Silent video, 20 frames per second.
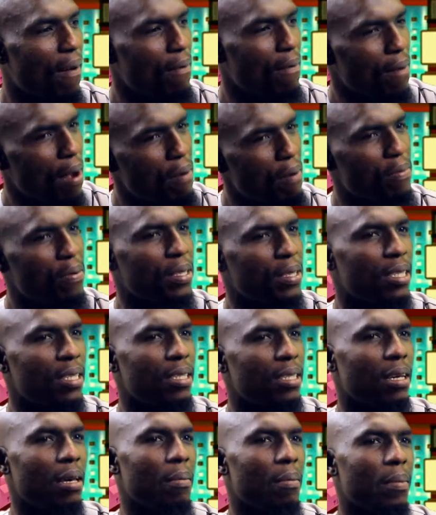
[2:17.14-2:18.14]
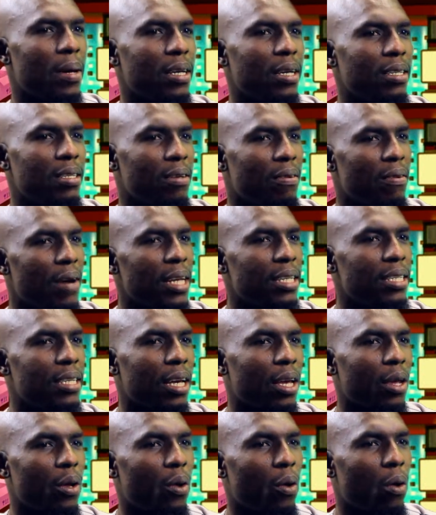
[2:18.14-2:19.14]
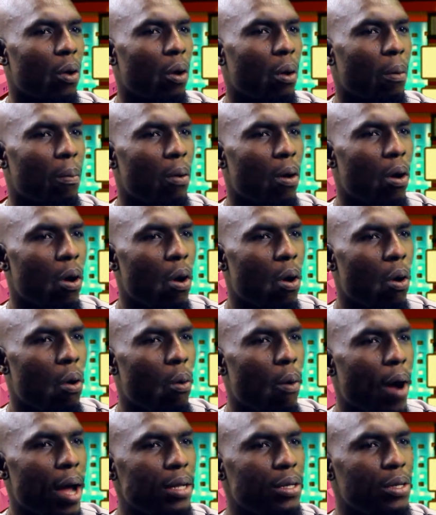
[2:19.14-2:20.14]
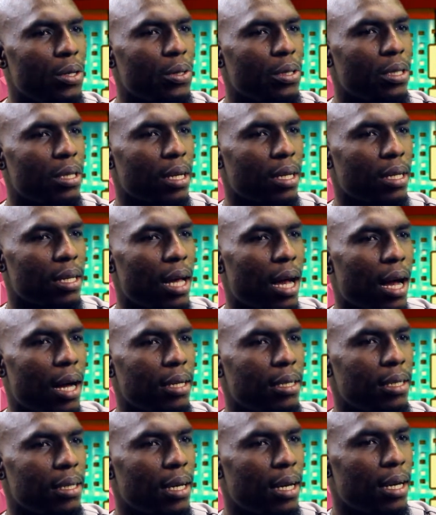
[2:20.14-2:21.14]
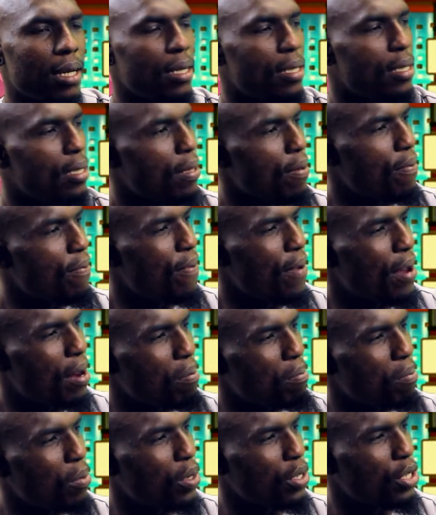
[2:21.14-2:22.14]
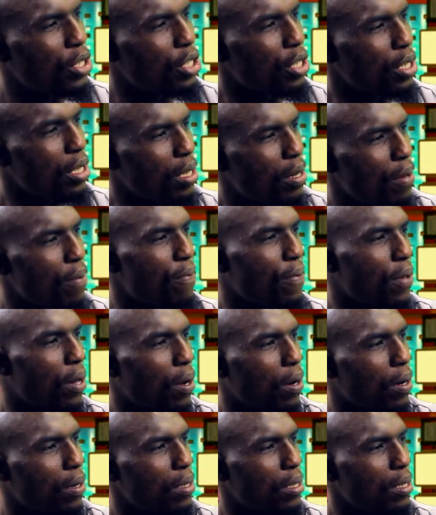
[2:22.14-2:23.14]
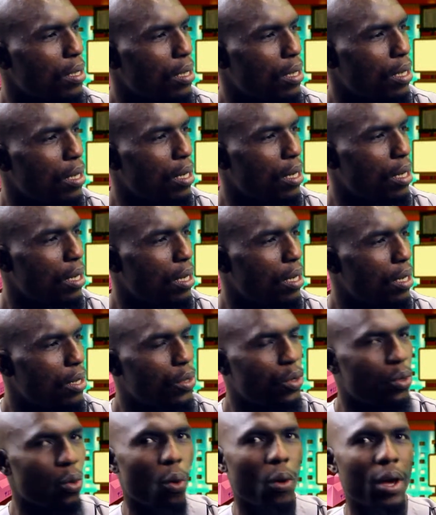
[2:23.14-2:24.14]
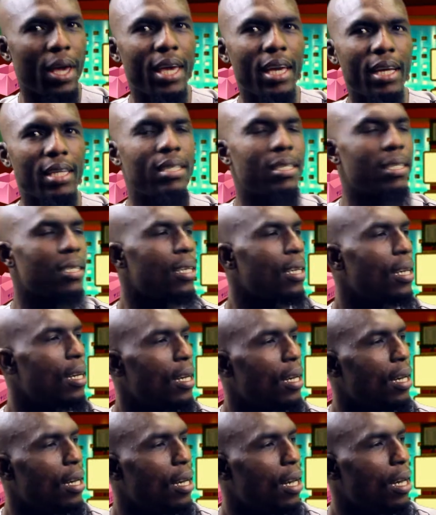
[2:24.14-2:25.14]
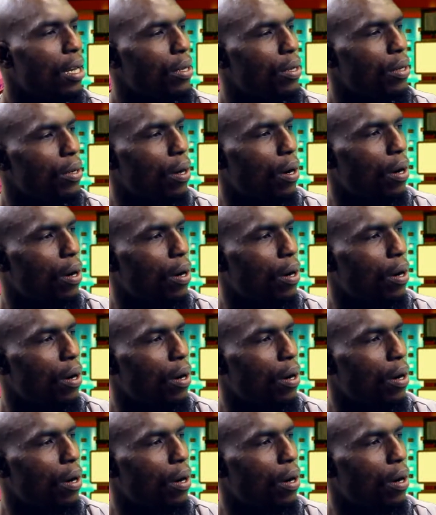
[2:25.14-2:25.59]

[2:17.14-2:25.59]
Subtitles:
Afro entertainment right here in Europe, why do you think that it's still very much difficult to hit, the